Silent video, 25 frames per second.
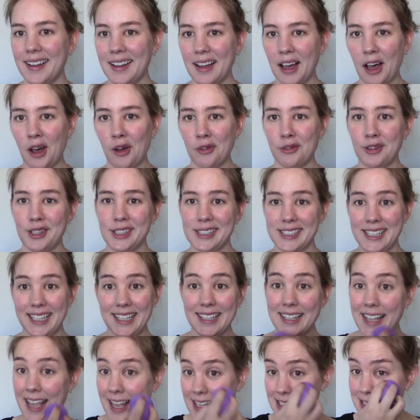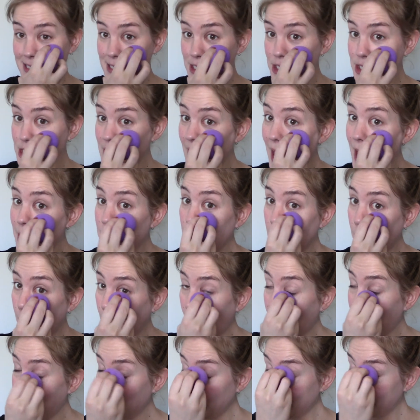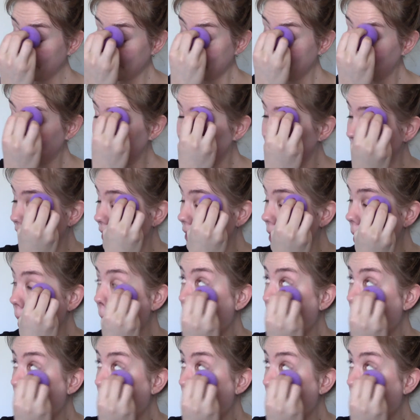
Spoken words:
obviously casts a shadow while I'm filming.